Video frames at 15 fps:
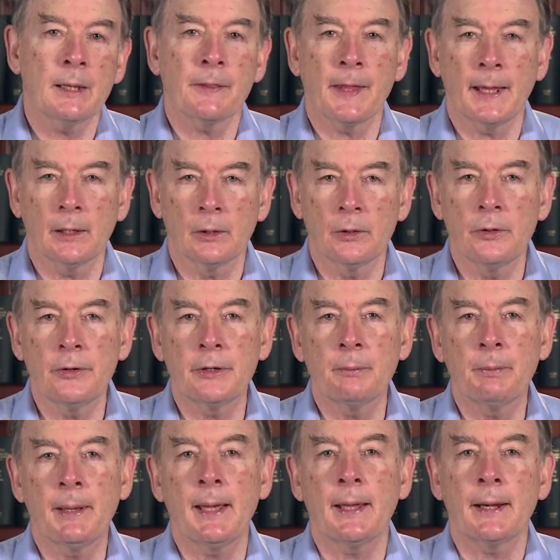they learn
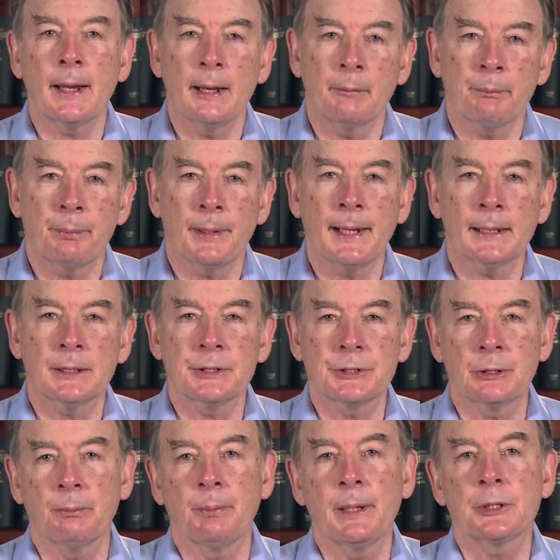about and practice
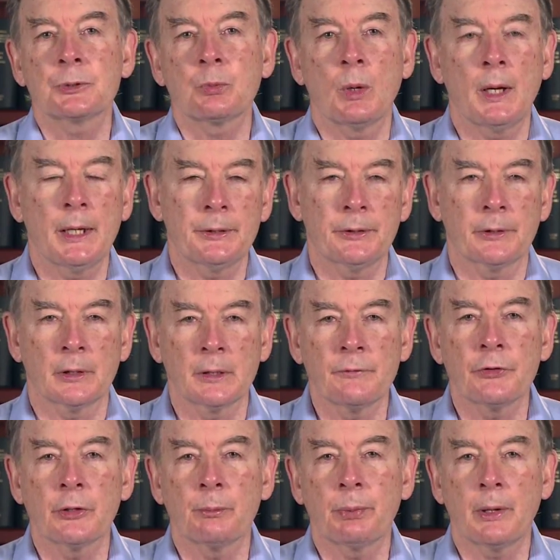the best way to
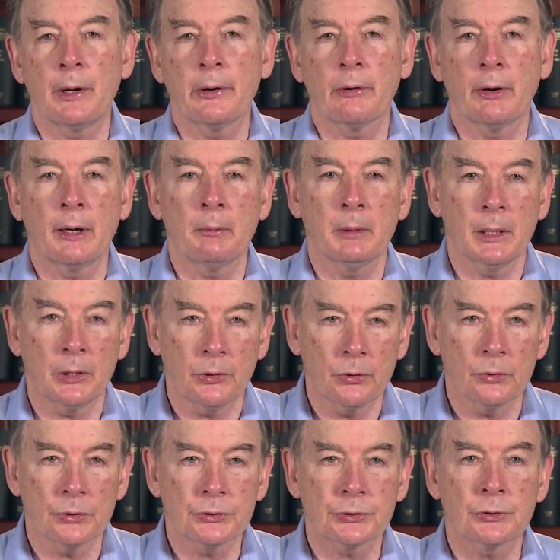deliver the program in
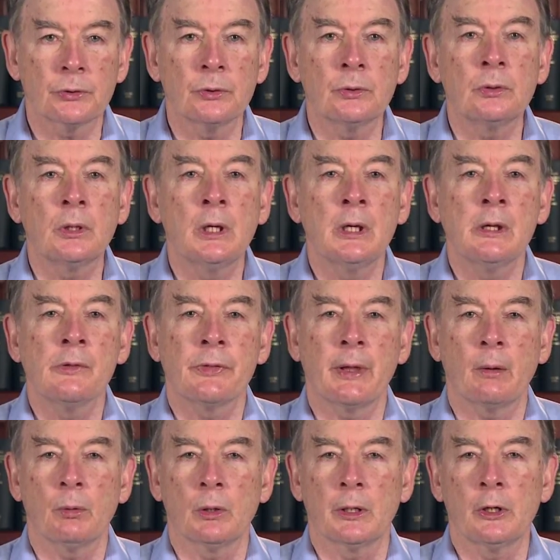your school
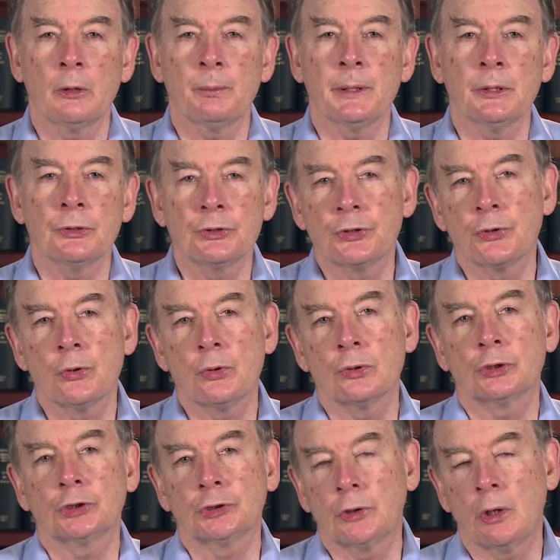that will help ensure
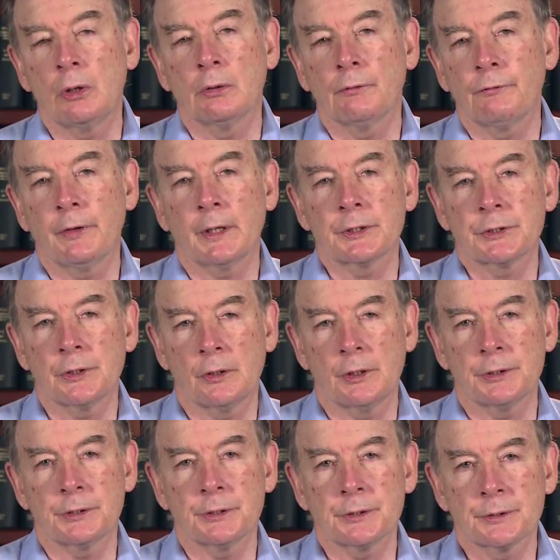strong effect
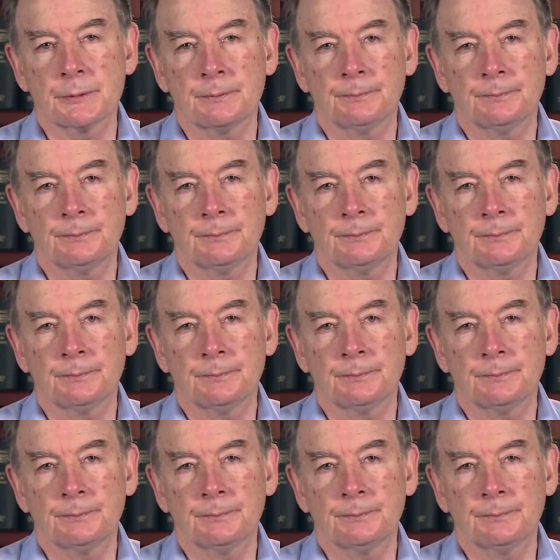sizes.